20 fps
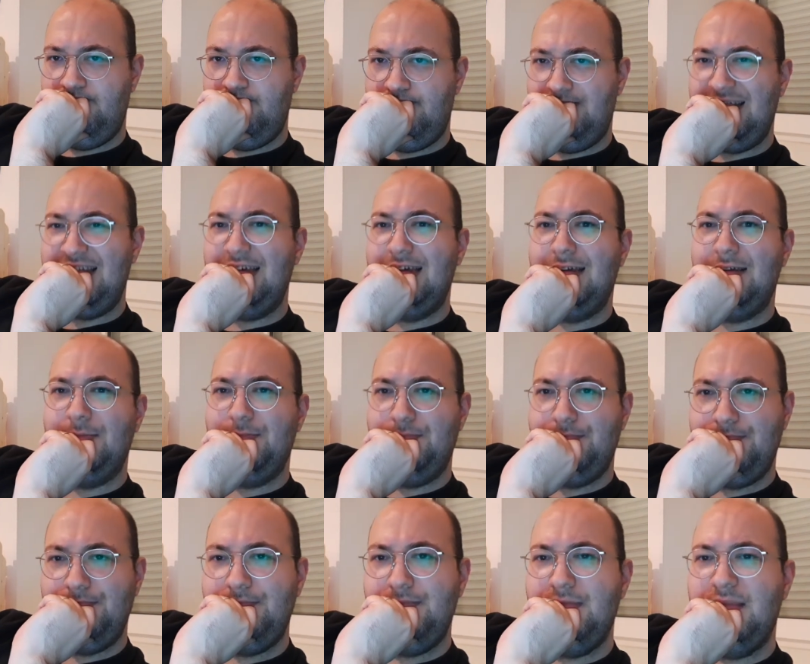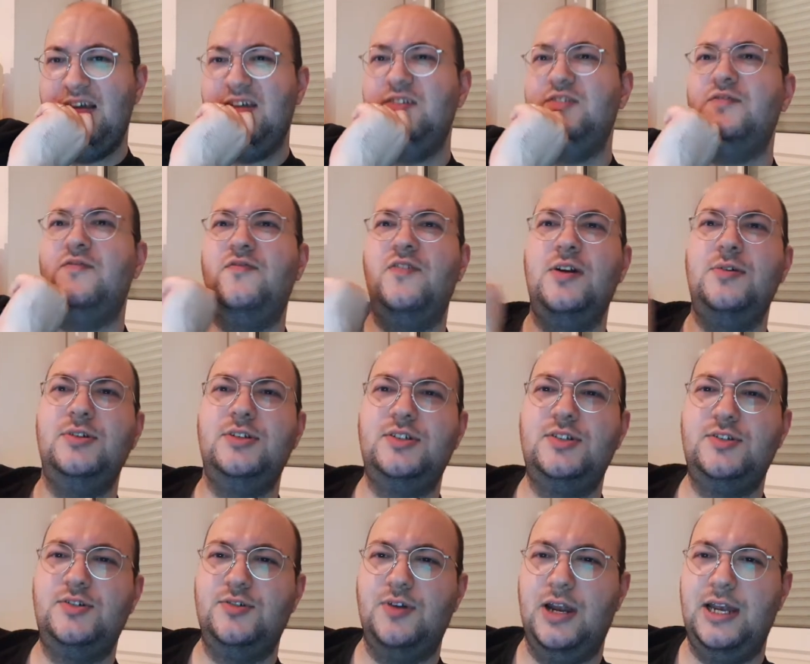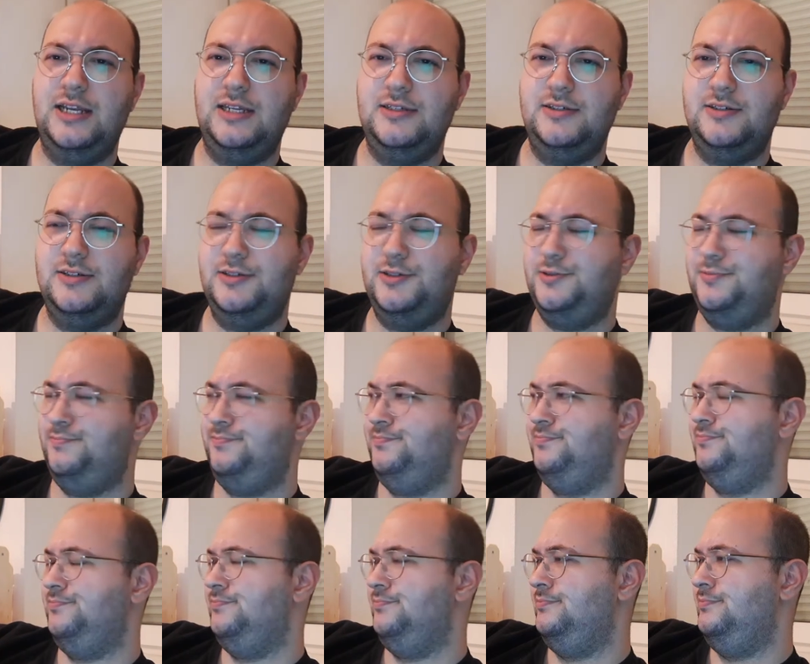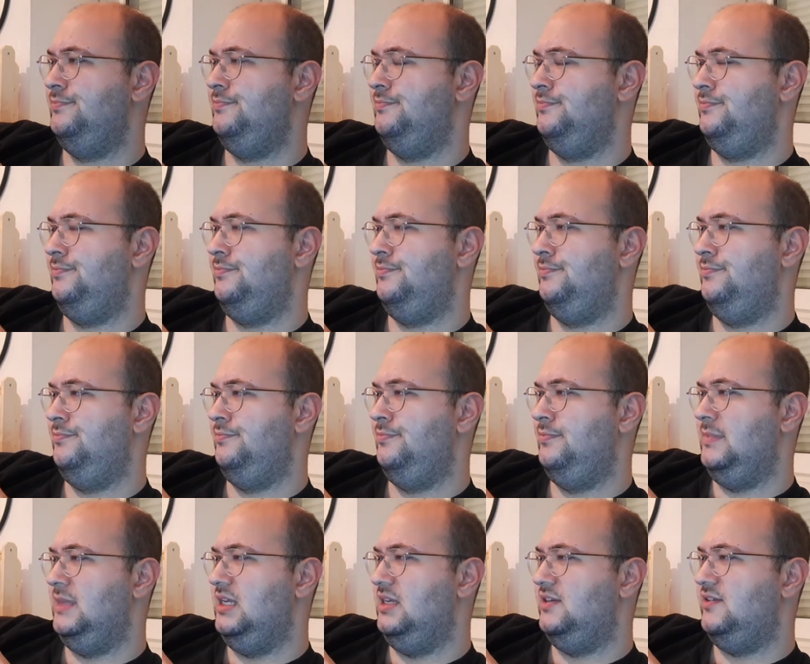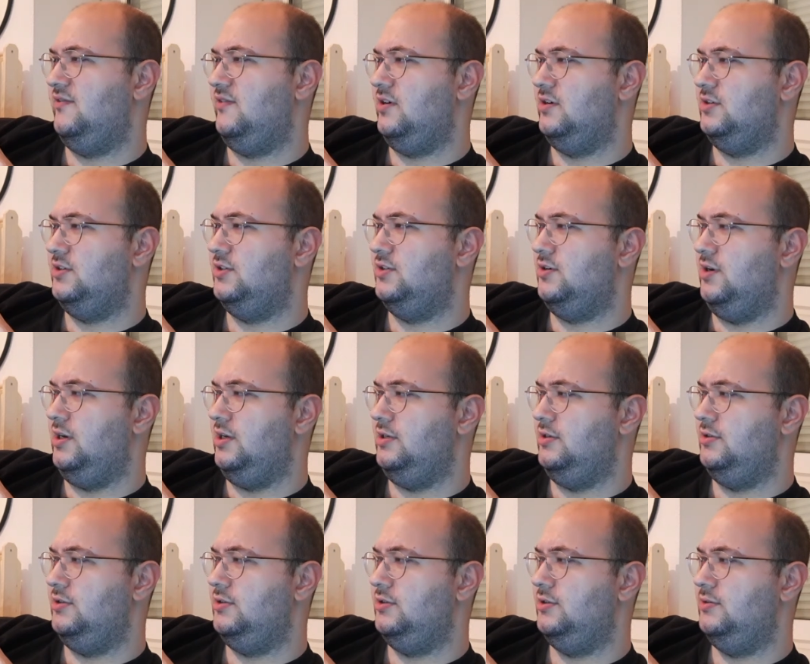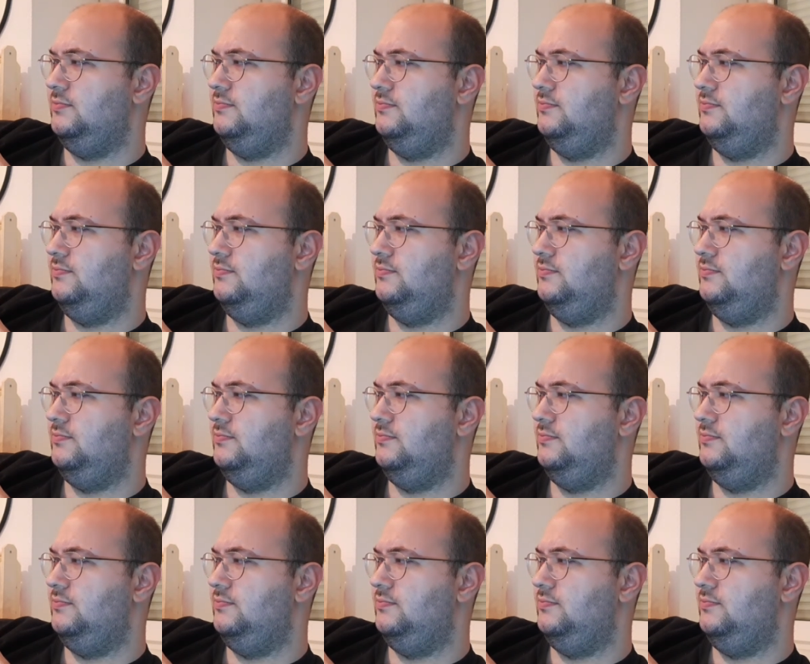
Yeah, it's very strange. It's very strange.